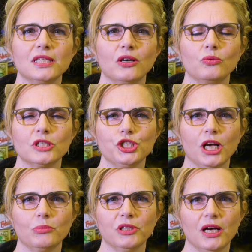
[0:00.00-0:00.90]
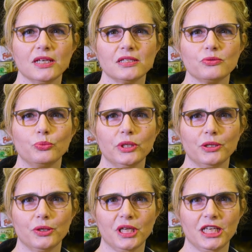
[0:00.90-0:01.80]
dealt with job loss,
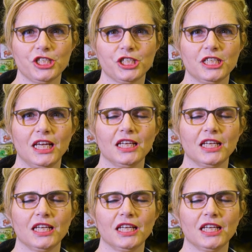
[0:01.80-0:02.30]
relocation,